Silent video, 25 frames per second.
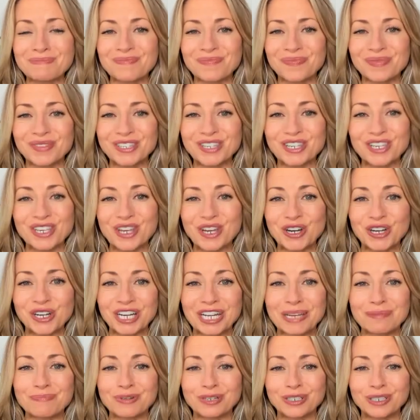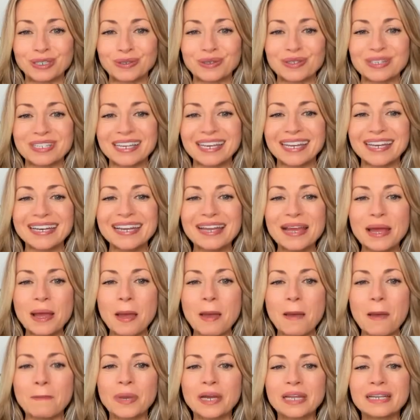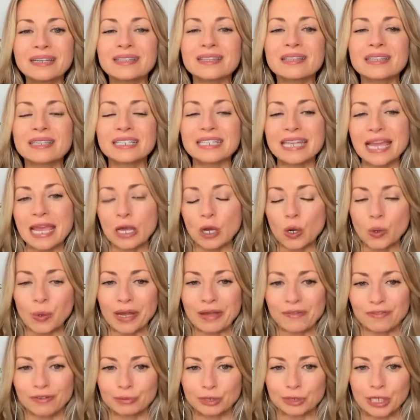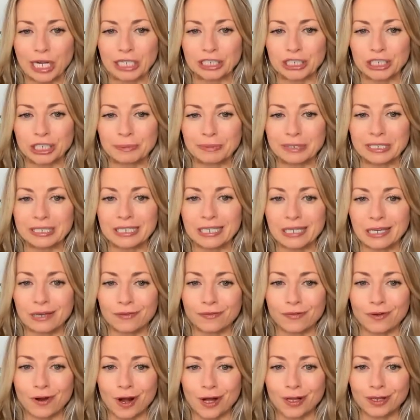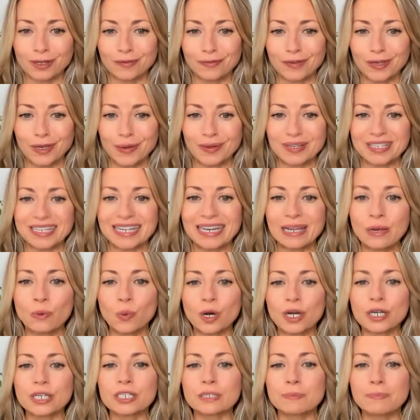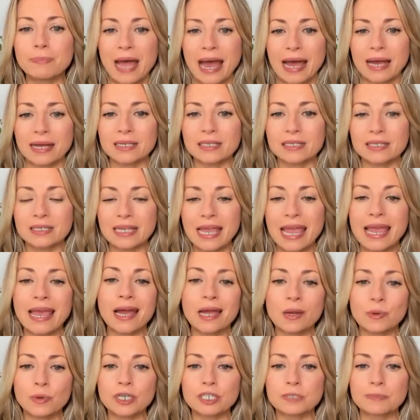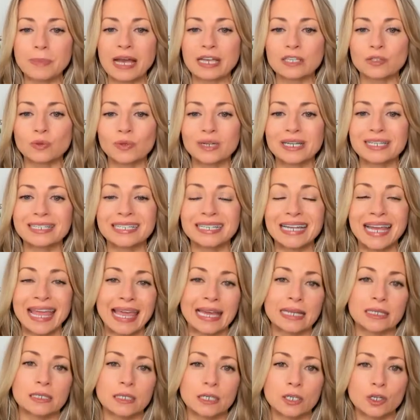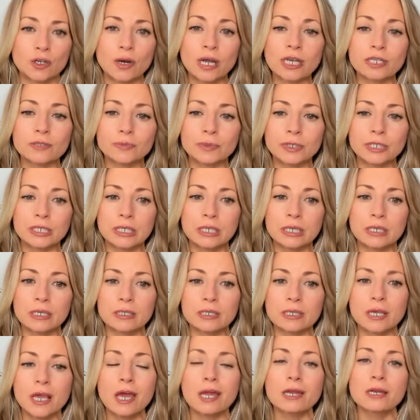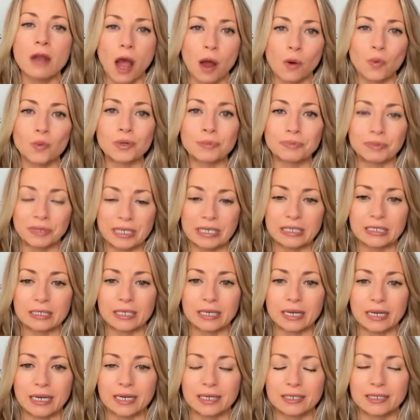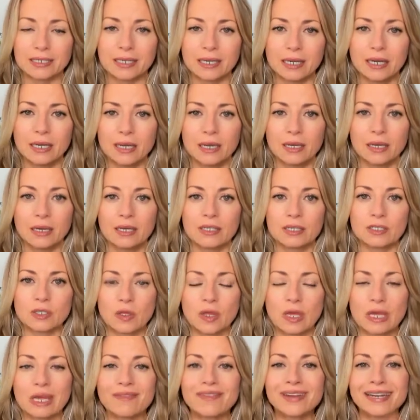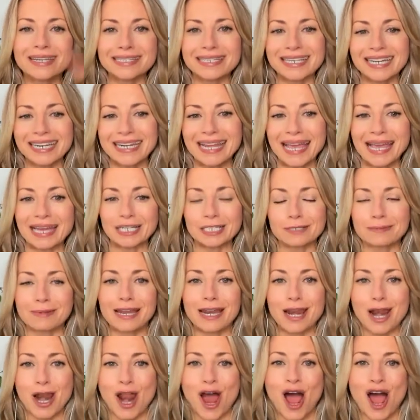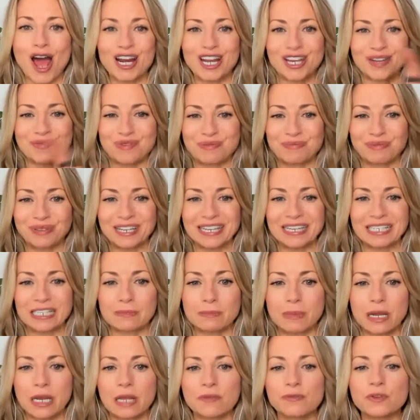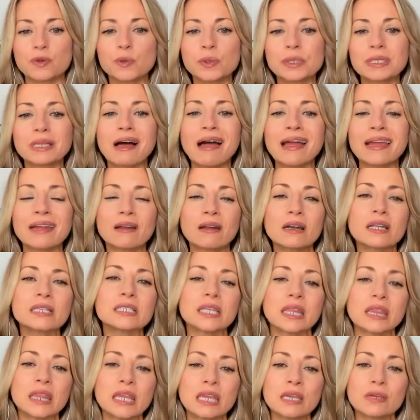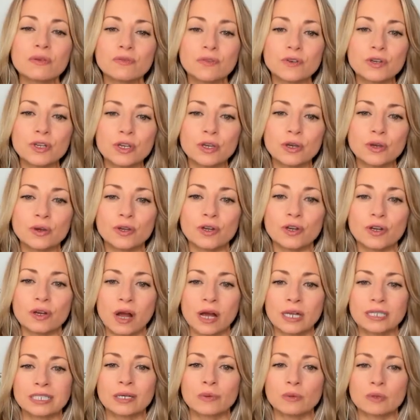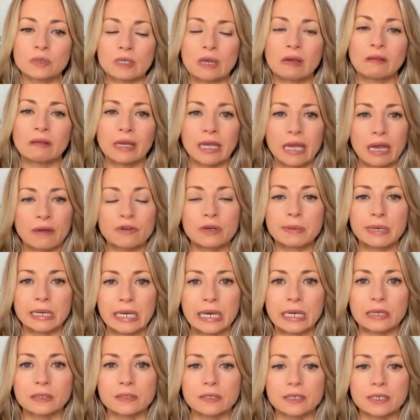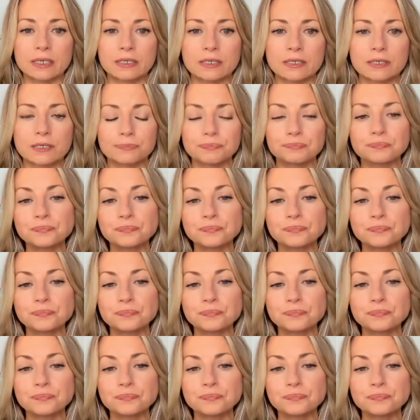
security producing, but the takeaway from ChatGPT for all of you is that it works best, AI works best when it's enhancing your expertise, not replacing it. So think of it as an enhancement, not a replacement. If you're relying on it to think for you, your content will sound like everybody else's.